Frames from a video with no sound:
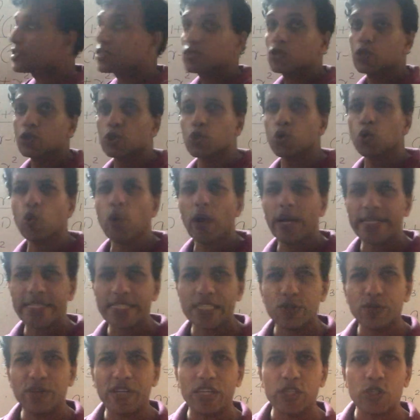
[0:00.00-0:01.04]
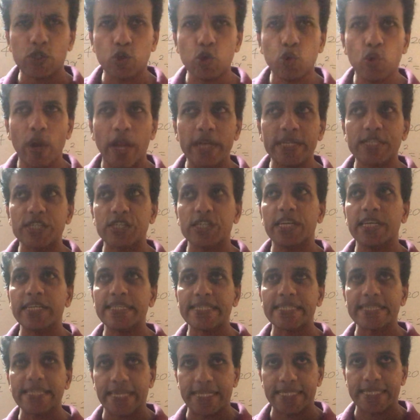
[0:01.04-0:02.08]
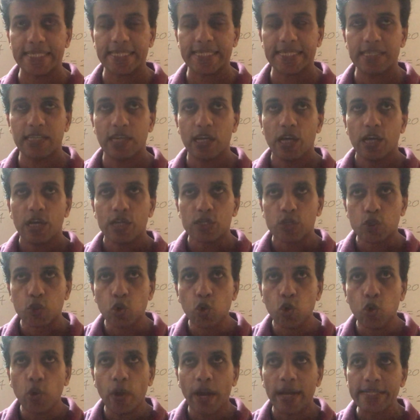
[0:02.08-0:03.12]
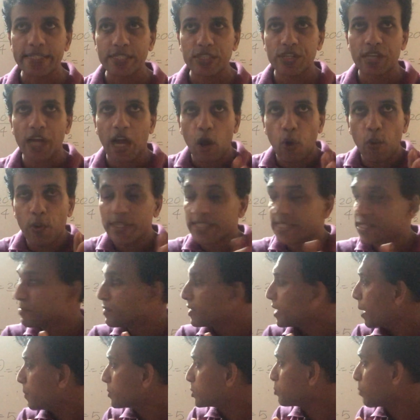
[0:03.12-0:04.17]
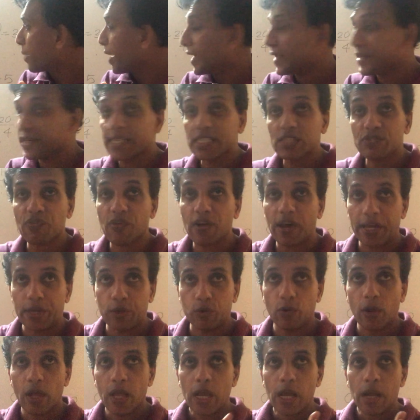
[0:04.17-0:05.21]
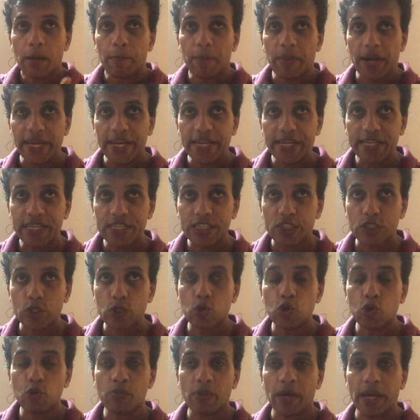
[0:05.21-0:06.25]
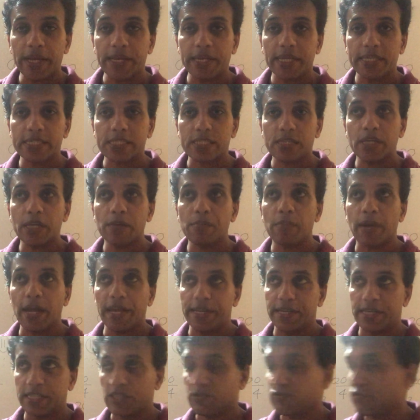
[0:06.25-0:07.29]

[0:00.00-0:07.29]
So 2 and 3. 2 and 3 is 6. 2 and 3, how it becomes minus 5. Minus 2, minus 3, minus